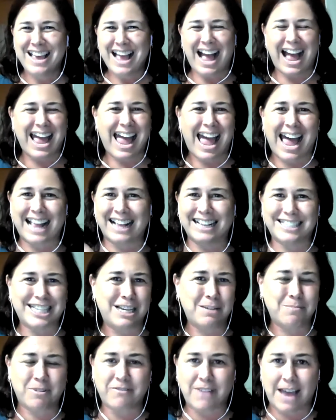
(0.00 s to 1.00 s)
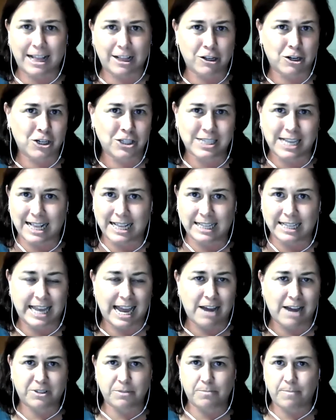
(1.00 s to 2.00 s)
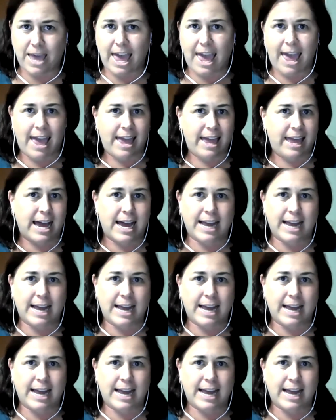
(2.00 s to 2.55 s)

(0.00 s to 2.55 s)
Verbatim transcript: I had a team of editors I didn't have to pay.